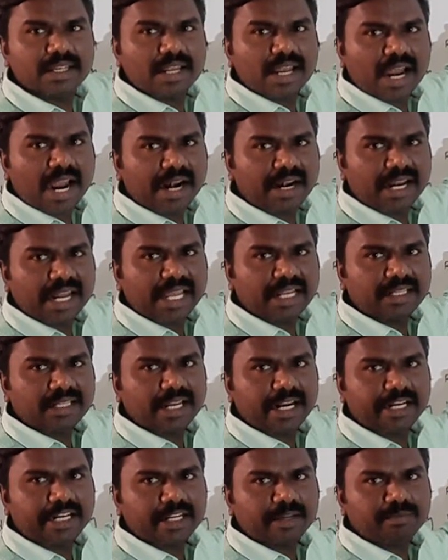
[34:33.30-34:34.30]
And like
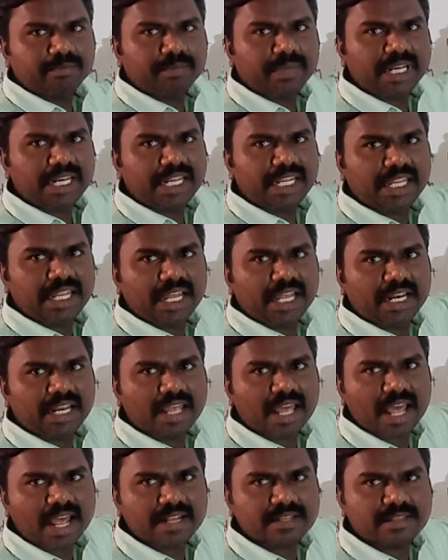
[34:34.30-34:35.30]
that many
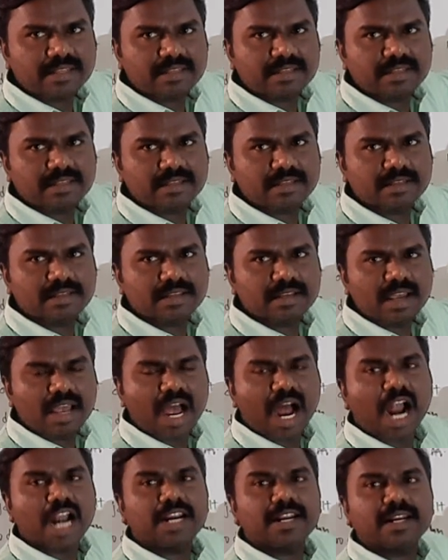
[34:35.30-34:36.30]
areas
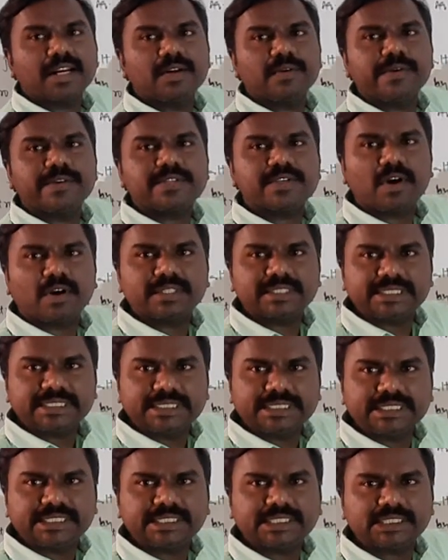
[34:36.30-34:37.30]
undergoes
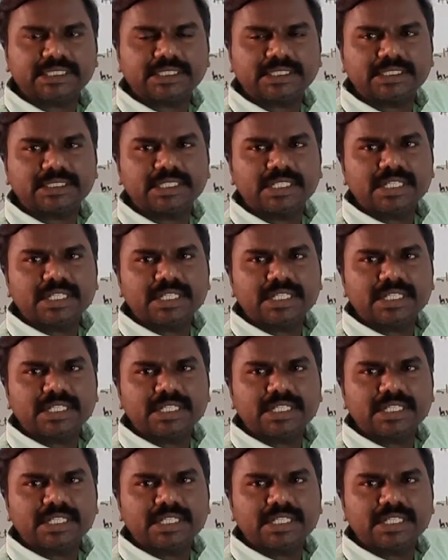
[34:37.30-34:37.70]
oxidation